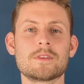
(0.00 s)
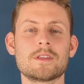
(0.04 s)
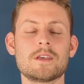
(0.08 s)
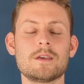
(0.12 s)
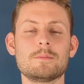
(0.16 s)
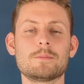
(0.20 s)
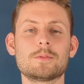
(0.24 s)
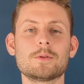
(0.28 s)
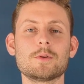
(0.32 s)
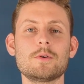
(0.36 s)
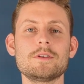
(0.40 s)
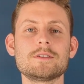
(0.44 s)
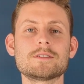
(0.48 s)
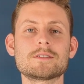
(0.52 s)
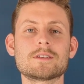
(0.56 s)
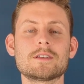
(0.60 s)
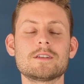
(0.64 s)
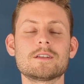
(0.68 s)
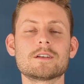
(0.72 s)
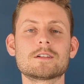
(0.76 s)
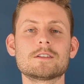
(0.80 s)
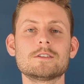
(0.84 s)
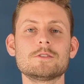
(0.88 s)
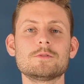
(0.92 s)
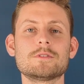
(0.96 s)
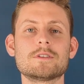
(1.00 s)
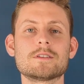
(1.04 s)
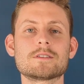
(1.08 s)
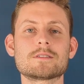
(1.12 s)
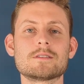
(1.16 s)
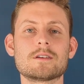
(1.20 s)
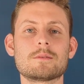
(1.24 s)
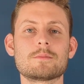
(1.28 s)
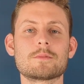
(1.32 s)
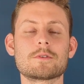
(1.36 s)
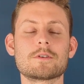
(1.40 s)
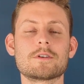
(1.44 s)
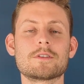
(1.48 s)
Employees can include this
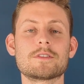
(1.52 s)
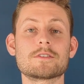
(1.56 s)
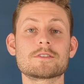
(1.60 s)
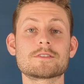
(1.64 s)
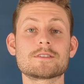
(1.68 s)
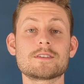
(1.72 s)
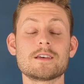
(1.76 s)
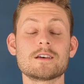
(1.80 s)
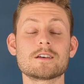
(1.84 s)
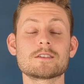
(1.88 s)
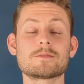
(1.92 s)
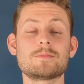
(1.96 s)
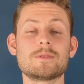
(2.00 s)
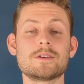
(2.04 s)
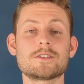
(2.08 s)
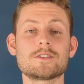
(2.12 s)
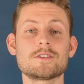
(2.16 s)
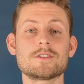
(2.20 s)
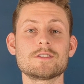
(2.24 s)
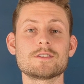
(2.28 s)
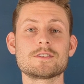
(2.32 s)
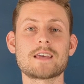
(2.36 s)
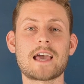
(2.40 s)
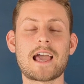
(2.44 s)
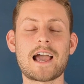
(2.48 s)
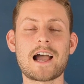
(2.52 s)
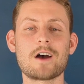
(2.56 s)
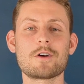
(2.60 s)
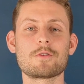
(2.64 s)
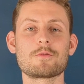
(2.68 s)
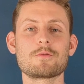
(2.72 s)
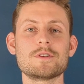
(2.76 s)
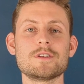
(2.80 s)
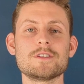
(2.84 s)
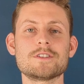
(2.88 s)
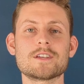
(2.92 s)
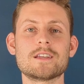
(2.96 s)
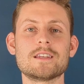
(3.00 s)
number in their sales pitches,
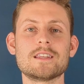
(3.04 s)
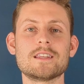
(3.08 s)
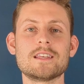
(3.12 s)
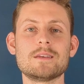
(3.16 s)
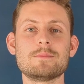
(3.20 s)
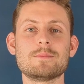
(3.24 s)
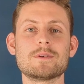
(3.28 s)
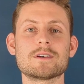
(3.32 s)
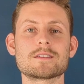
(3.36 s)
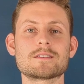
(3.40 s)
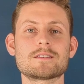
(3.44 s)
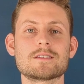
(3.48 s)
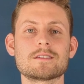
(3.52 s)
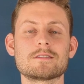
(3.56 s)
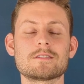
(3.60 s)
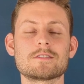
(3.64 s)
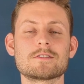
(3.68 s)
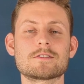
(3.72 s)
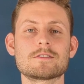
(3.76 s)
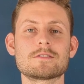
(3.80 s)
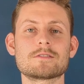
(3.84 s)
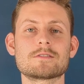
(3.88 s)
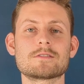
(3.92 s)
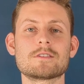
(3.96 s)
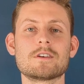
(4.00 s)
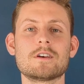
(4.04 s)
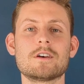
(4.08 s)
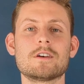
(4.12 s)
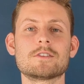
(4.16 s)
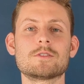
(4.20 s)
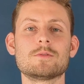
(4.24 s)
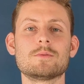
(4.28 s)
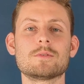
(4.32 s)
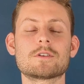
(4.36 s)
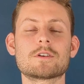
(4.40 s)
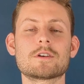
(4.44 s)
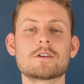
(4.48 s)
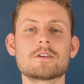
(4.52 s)
outreach, and email signatures
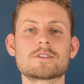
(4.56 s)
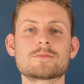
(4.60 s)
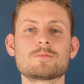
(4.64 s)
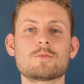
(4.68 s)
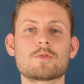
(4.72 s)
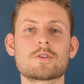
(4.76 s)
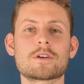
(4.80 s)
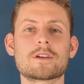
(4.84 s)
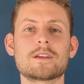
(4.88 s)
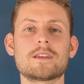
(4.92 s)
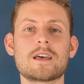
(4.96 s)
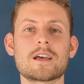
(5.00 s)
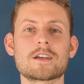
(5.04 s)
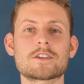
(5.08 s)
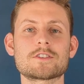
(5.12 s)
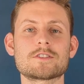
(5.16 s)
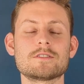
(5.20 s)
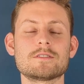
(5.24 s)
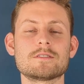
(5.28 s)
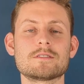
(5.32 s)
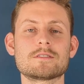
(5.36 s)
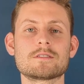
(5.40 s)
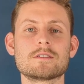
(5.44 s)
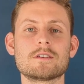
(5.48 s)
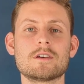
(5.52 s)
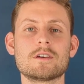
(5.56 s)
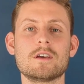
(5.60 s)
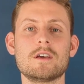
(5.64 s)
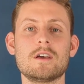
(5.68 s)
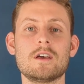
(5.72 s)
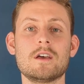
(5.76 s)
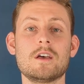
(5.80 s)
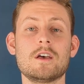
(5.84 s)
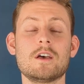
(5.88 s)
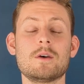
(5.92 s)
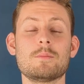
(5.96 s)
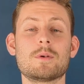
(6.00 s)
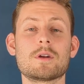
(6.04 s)
to encourage more connections.
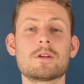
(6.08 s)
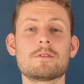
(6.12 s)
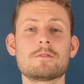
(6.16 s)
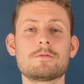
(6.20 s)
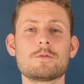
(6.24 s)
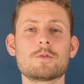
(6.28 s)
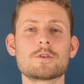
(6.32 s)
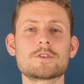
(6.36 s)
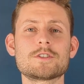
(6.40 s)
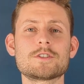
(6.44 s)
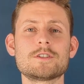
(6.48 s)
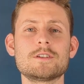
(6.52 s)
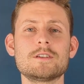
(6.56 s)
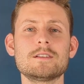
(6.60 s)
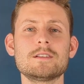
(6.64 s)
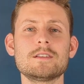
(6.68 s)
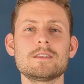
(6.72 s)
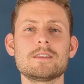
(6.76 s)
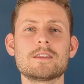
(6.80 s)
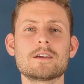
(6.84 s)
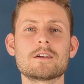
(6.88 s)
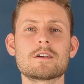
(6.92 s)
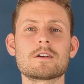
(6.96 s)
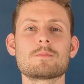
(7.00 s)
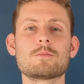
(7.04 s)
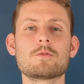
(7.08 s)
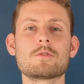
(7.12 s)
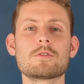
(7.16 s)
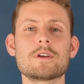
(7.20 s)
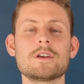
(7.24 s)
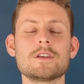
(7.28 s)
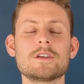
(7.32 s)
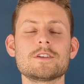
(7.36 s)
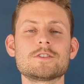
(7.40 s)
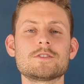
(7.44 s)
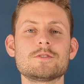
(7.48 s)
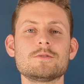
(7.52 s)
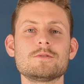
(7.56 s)
But unfortunately, there are more
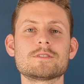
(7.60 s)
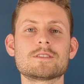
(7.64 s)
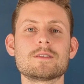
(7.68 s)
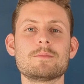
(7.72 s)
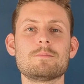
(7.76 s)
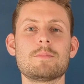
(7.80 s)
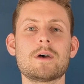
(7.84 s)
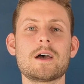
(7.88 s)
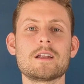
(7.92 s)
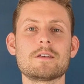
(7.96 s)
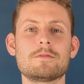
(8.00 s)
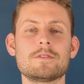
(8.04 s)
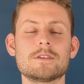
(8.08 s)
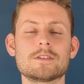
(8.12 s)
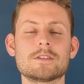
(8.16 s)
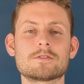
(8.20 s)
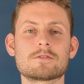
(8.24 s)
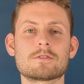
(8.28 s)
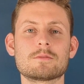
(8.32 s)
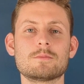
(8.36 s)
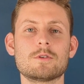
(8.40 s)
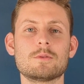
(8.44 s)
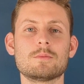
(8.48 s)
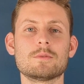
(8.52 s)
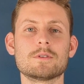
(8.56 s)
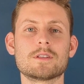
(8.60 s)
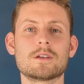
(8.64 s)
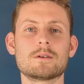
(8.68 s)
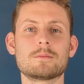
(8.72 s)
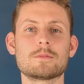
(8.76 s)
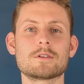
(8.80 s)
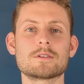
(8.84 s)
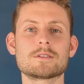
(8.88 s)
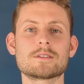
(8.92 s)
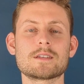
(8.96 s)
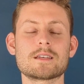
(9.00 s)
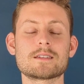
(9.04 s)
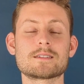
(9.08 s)
issues than benefits for mobile
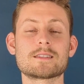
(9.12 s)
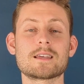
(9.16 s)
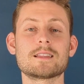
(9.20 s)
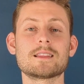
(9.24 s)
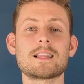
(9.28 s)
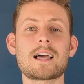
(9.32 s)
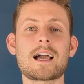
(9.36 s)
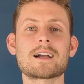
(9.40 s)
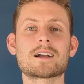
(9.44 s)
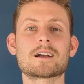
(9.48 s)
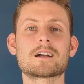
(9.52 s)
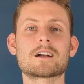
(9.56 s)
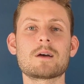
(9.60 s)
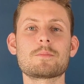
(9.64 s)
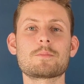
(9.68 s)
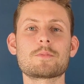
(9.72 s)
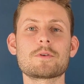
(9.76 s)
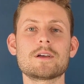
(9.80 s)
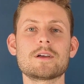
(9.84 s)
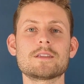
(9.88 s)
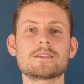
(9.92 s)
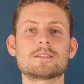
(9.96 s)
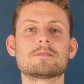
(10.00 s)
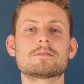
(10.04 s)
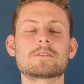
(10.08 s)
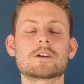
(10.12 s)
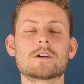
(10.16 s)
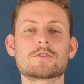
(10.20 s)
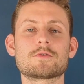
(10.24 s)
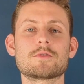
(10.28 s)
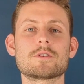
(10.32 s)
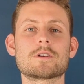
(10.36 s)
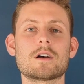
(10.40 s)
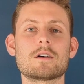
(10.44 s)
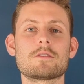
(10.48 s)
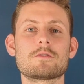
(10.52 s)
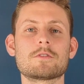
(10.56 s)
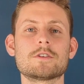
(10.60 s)
numbers, as they lack comprehensive
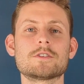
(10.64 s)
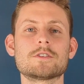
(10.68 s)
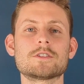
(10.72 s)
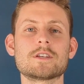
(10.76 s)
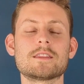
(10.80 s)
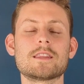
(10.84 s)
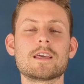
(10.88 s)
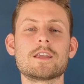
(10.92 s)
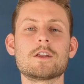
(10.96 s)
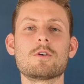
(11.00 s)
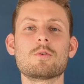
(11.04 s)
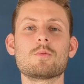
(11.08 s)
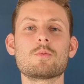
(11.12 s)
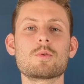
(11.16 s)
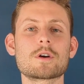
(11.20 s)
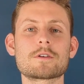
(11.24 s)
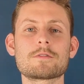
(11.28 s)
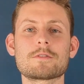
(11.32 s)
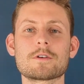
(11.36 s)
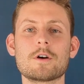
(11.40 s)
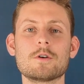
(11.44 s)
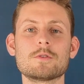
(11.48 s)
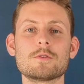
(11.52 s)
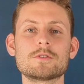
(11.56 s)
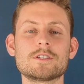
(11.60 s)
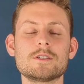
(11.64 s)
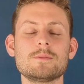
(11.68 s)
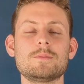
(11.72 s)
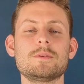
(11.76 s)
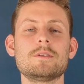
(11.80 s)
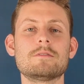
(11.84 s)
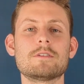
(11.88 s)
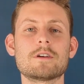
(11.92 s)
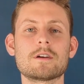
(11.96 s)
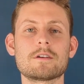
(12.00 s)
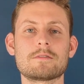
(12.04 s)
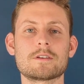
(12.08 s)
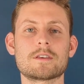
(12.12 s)
country coverage and they don't work for OTP
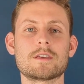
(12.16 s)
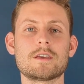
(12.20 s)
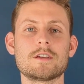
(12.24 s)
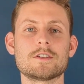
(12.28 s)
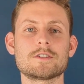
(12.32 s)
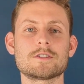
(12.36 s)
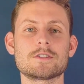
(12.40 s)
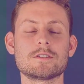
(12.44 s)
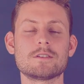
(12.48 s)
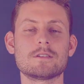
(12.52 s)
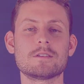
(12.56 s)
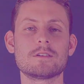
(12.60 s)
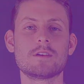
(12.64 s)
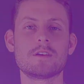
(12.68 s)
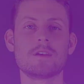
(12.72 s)
verification.